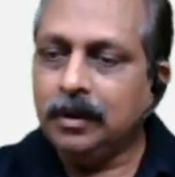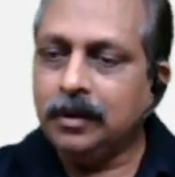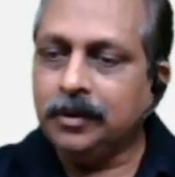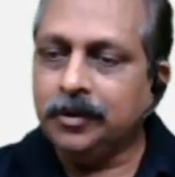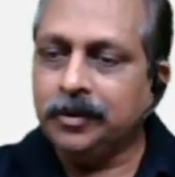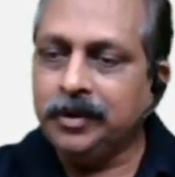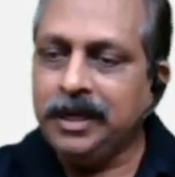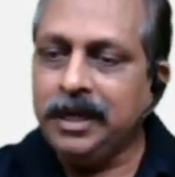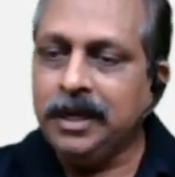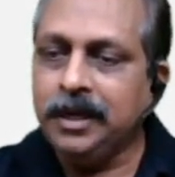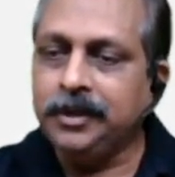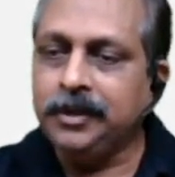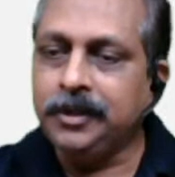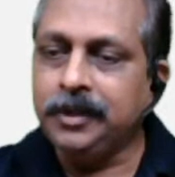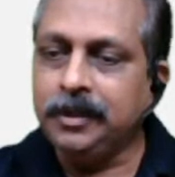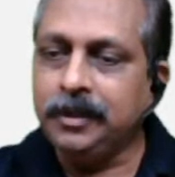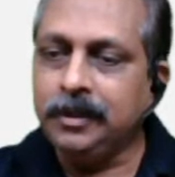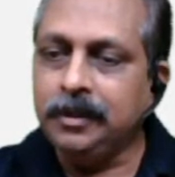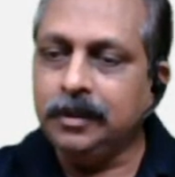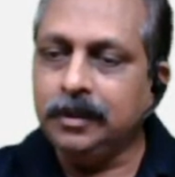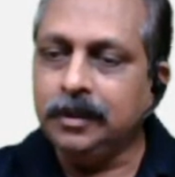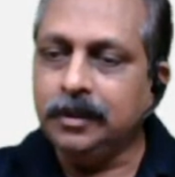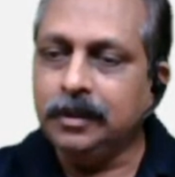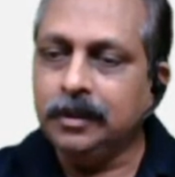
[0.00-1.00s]

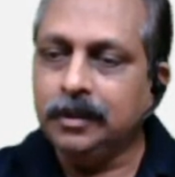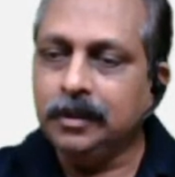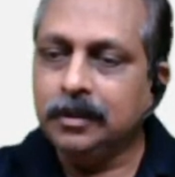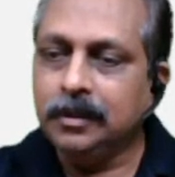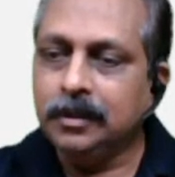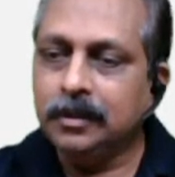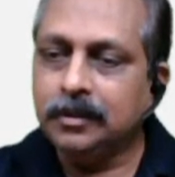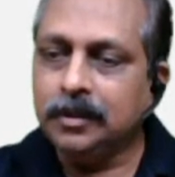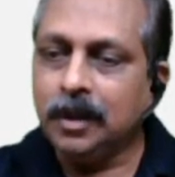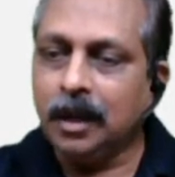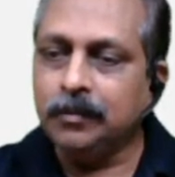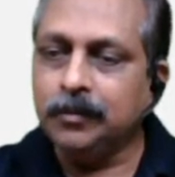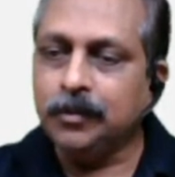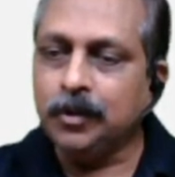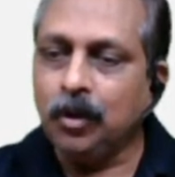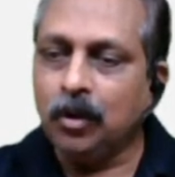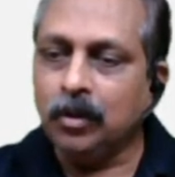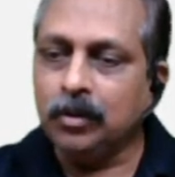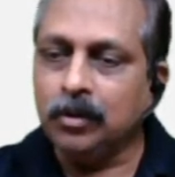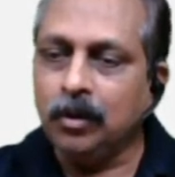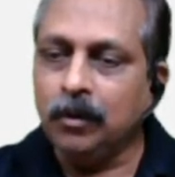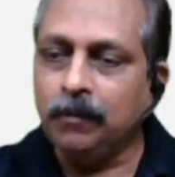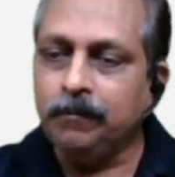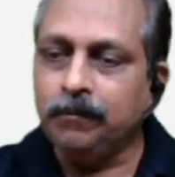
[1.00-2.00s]
creating some
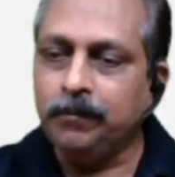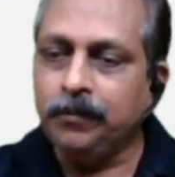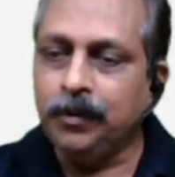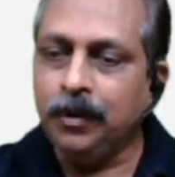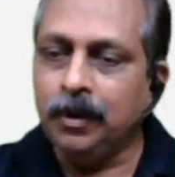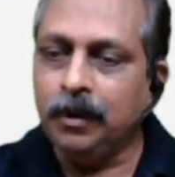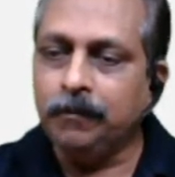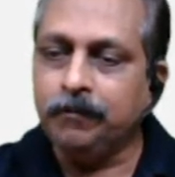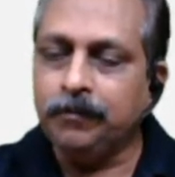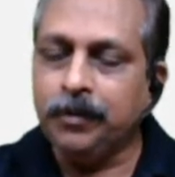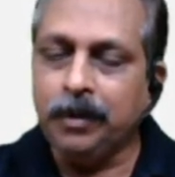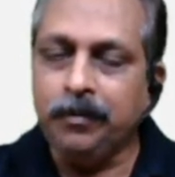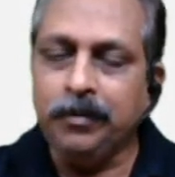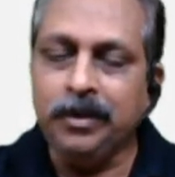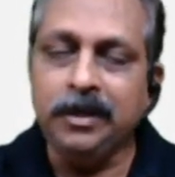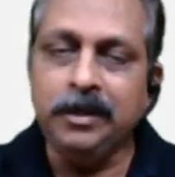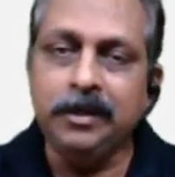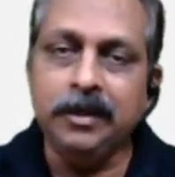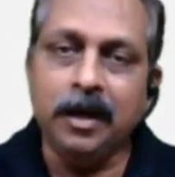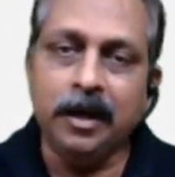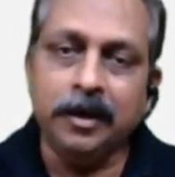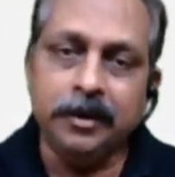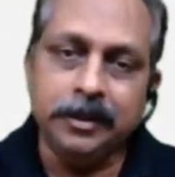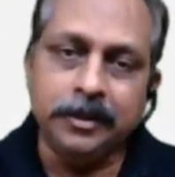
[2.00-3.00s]
sort of
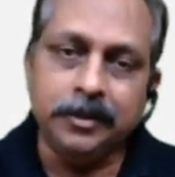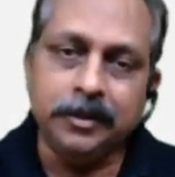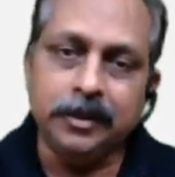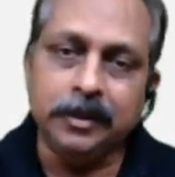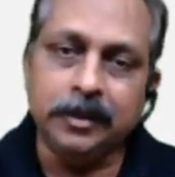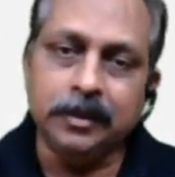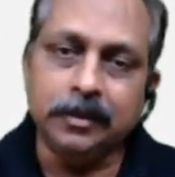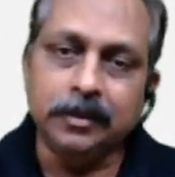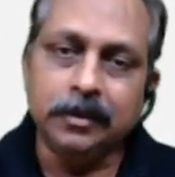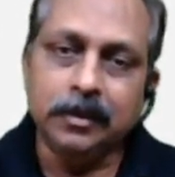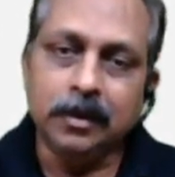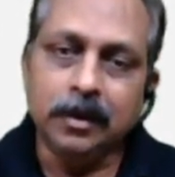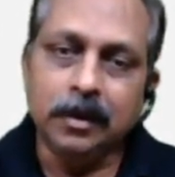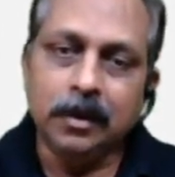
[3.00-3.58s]
familiarity,